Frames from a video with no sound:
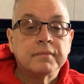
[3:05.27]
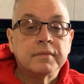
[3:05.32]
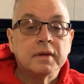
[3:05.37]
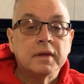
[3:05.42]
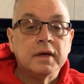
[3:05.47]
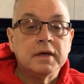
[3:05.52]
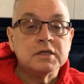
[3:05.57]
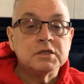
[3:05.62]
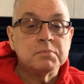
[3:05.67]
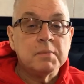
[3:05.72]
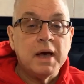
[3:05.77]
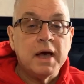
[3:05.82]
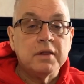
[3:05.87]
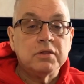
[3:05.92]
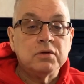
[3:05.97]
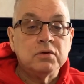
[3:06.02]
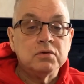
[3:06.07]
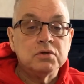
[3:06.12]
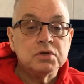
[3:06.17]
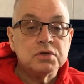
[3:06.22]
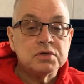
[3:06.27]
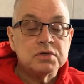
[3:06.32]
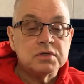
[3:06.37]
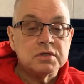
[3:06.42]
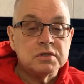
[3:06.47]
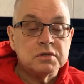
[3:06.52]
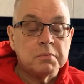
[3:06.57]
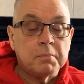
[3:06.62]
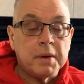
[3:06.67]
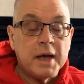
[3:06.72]
As
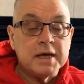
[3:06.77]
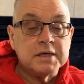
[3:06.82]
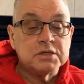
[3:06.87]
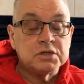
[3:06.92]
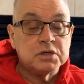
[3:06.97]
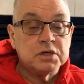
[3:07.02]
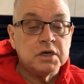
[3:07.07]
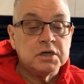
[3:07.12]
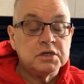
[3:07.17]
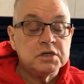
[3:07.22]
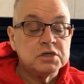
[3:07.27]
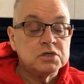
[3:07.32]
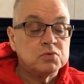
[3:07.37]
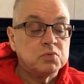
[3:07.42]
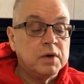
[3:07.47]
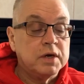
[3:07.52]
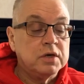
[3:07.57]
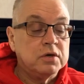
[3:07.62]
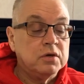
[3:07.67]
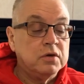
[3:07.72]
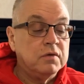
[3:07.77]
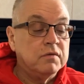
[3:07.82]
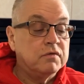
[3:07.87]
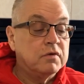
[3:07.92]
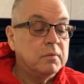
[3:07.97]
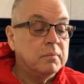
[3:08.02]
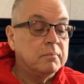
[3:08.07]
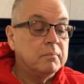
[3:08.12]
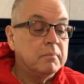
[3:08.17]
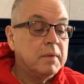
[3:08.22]
the passage I just read to you
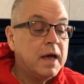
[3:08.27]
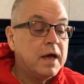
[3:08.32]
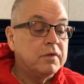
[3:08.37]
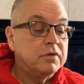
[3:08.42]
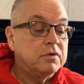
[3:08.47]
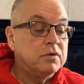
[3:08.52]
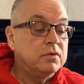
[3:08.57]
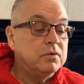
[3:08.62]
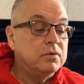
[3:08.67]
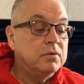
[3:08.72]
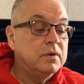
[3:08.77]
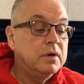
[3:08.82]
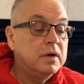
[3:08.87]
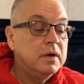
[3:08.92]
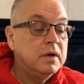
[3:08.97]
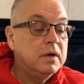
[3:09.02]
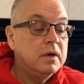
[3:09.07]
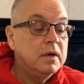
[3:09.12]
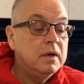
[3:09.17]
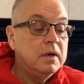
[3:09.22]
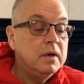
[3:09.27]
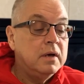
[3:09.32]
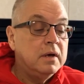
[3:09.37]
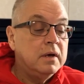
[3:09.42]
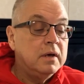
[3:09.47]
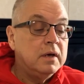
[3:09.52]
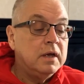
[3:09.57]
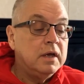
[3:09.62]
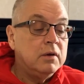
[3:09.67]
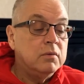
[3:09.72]
from Matthew,
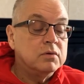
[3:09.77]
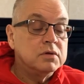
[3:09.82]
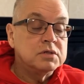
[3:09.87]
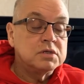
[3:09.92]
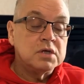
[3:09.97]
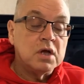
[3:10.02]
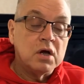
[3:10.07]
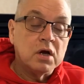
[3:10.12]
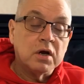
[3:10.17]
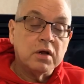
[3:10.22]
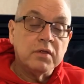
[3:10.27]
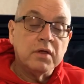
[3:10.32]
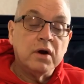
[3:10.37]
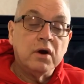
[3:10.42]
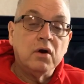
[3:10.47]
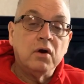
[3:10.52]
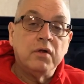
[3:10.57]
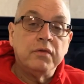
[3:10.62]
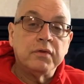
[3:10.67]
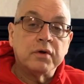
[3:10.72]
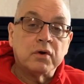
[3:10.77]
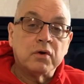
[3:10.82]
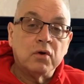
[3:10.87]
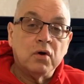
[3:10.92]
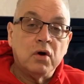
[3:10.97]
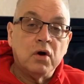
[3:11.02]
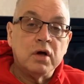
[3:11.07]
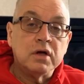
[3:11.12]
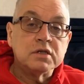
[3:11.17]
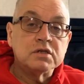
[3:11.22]
he was hung there on the
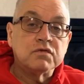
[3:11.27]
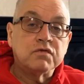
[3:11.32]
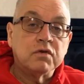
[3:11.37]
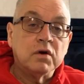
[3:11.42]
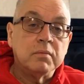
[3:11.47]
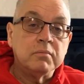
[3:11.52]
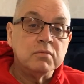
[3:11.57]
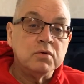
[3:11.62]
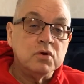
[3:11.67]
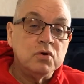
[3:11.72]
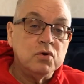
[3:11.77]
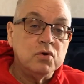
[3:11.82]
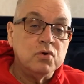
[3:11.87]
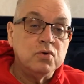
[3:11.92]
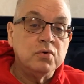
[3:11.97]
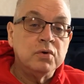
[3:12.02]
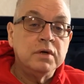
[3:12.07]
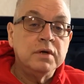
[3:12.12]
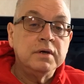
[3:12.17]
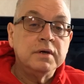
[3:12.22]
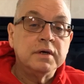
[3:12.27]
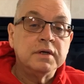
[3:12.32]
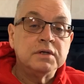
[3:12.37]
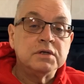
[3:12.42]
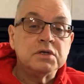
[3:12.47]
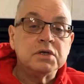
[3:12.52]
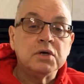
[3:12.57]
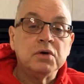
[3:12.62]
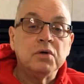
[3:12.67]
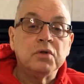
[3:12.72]
cross from noon
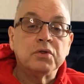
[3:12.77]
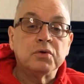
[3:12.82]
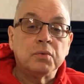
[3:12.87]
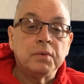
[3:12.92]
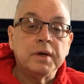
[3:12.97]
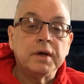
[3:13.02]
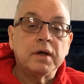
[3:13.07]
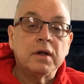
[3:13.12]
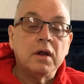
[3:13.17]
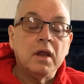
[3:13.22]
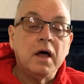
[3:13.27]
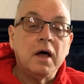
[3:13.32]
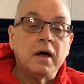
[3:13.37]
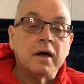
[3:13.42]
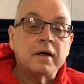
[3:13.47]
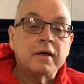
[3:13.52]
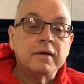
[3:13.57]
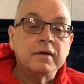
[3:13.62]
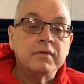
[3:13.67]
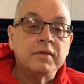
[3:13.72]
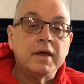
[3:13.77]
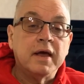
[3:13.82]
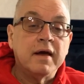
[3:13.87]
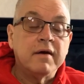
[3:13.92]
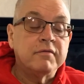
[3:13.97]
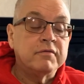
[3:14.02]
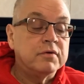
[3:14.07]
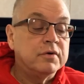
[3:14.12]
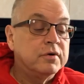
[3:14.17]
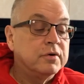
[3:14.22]
until 3 o'clock in the
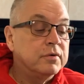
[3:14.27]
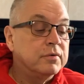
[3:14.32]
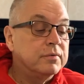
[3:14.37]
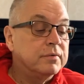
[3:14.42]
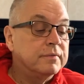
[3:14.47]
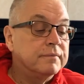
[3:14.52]
afternoon.